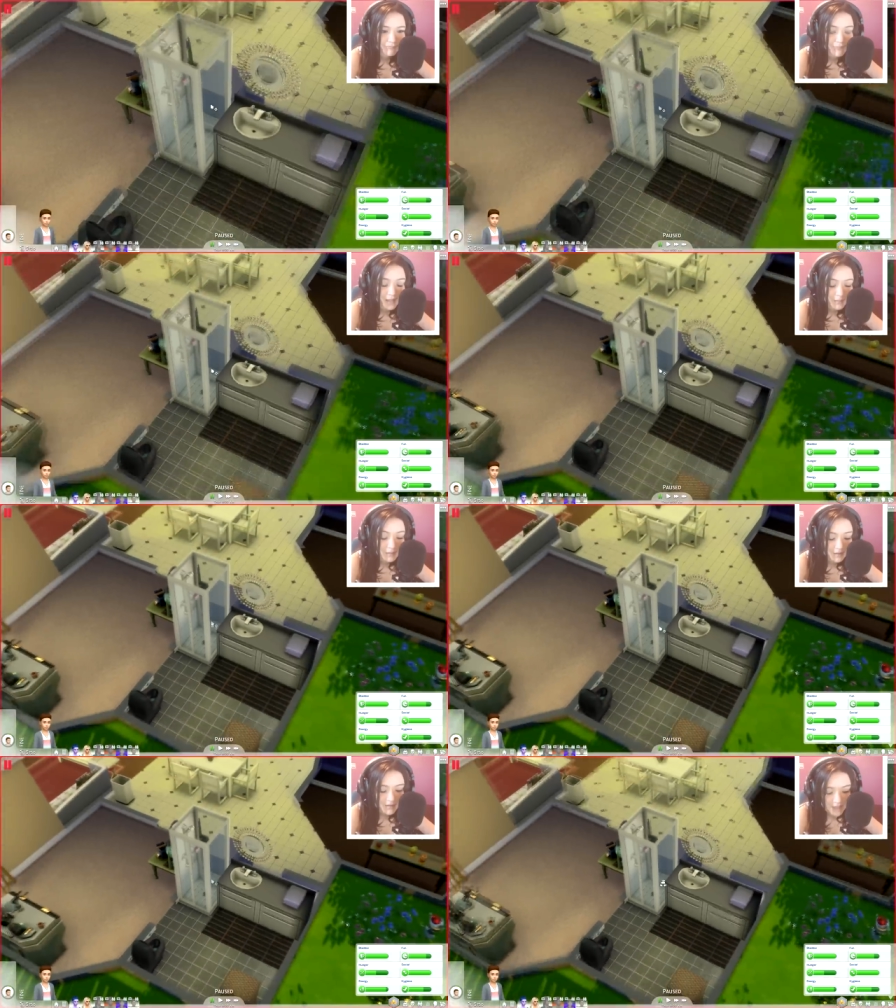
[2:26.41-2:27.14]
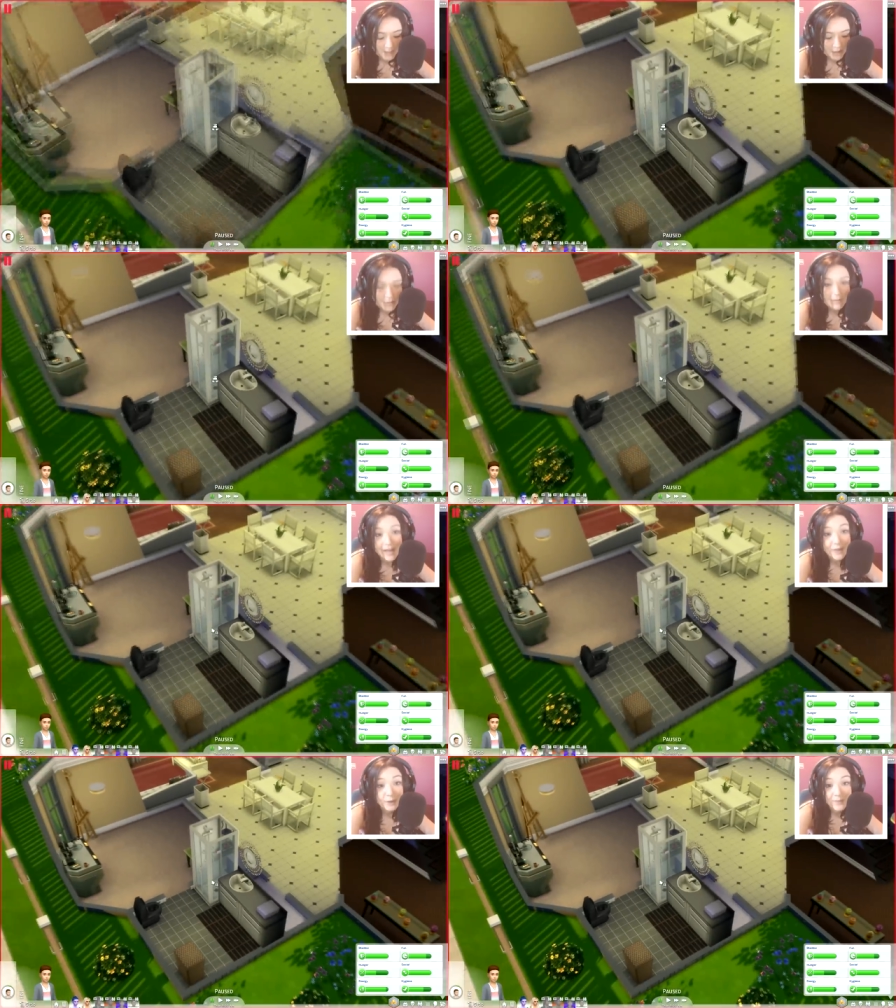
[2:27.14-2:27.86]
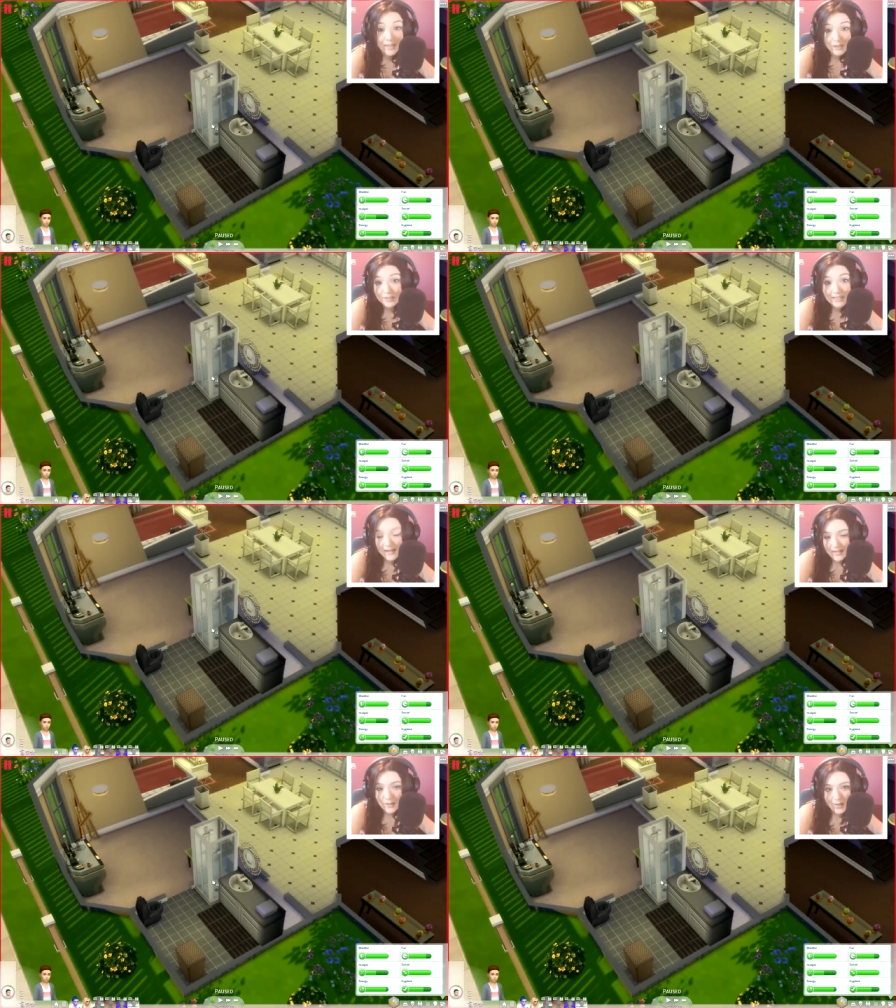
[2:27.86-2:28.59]
I mean, there's not much in a bathroom that you need
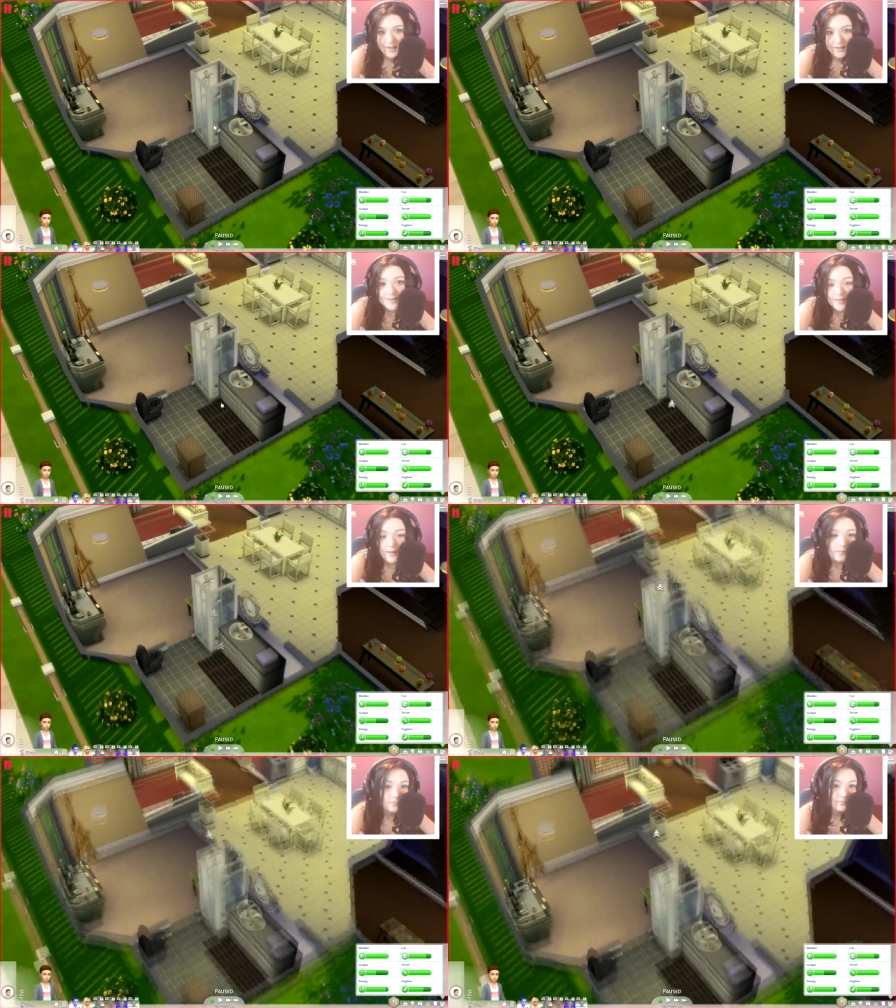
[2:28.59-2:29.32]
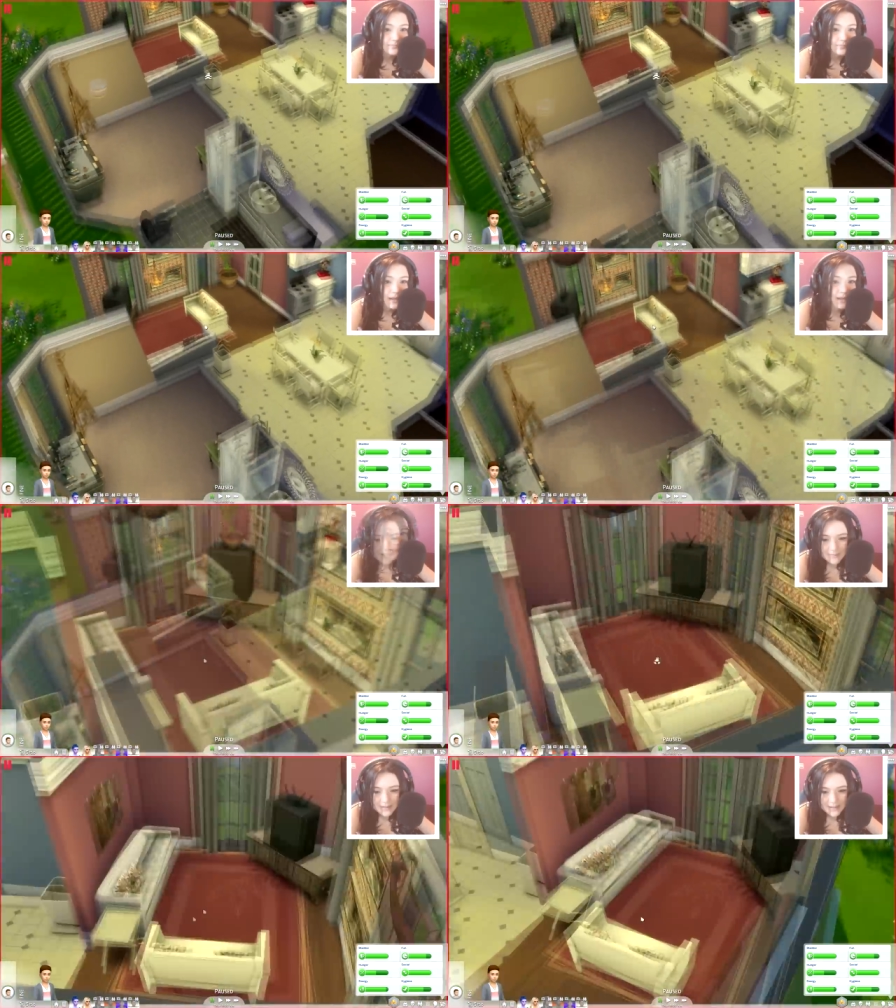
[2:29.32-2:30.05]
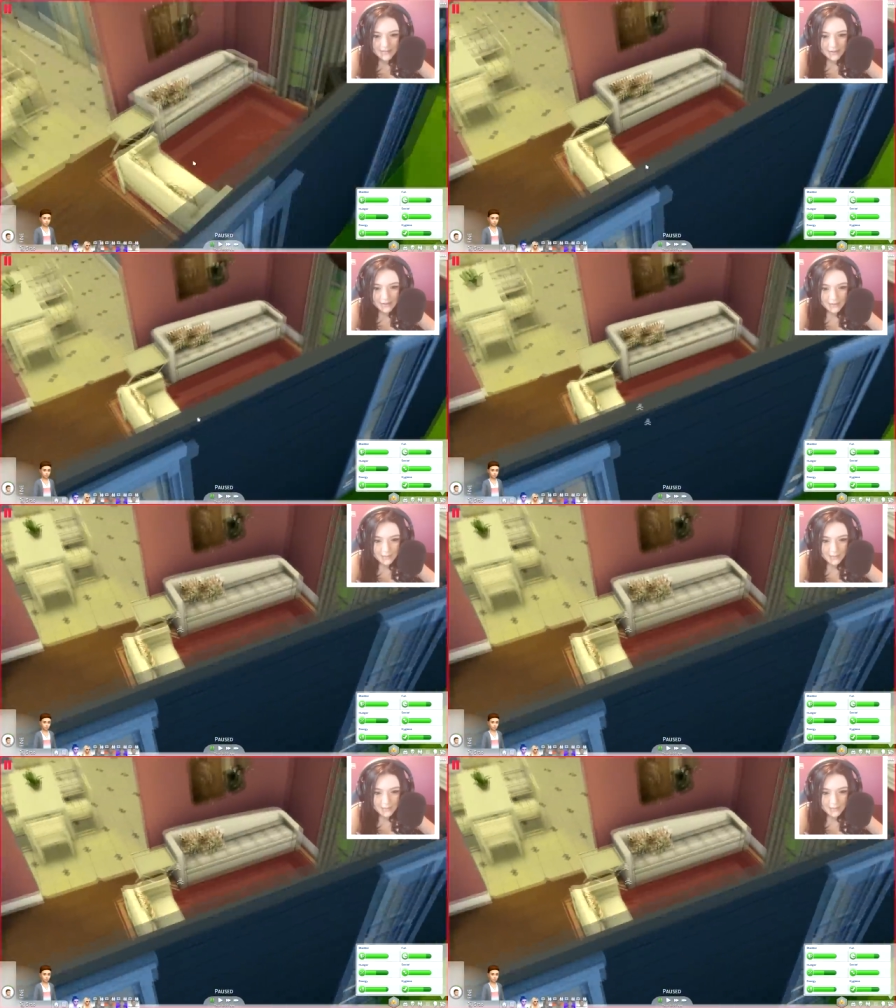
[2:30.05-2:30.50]
anyways, so yeah. Here's my living room.